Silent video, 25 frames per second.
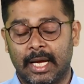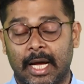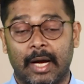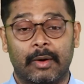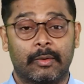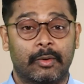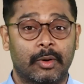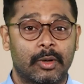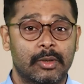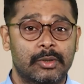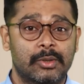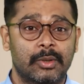I
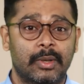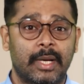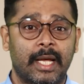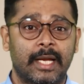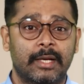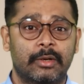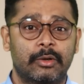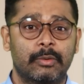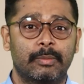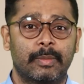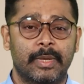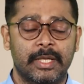would also
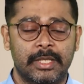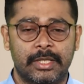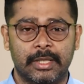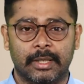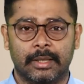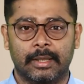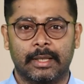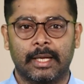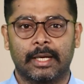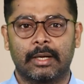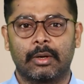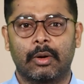like to
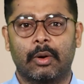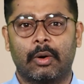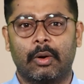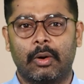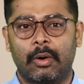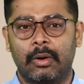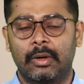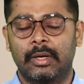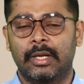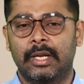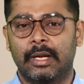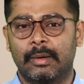mention that
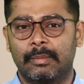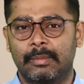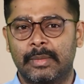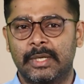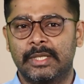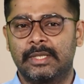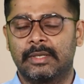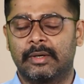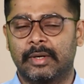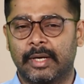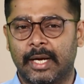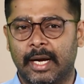all
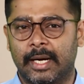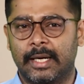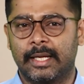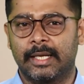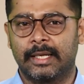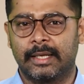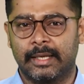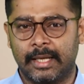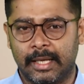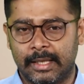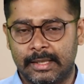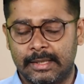numbers
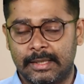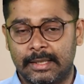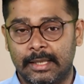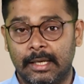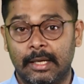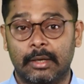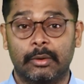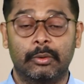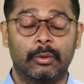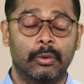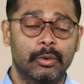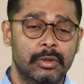regarding deaths,
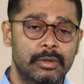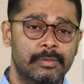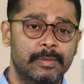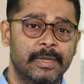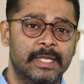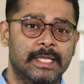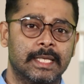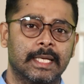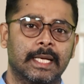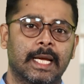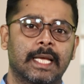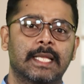those
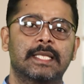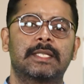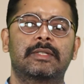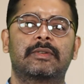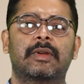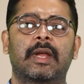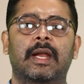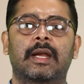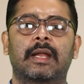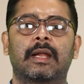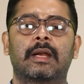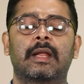missing and
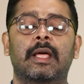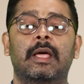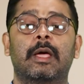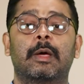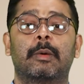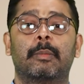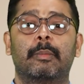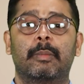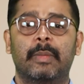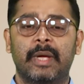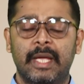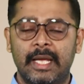stranded
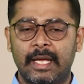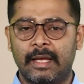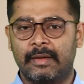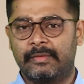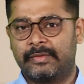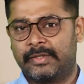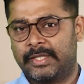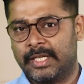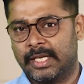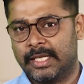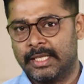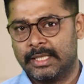may
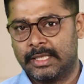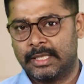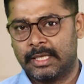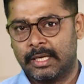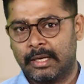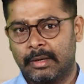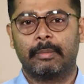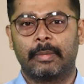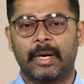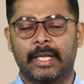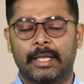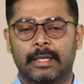have changed
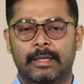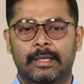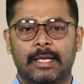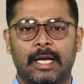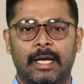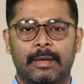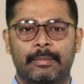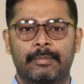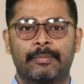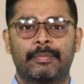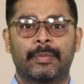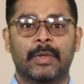by the
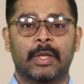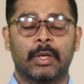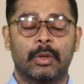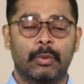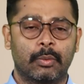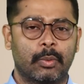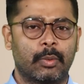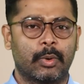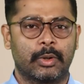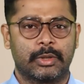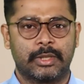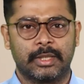time
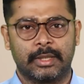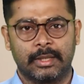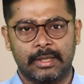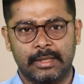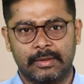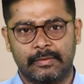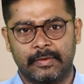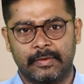you were watching this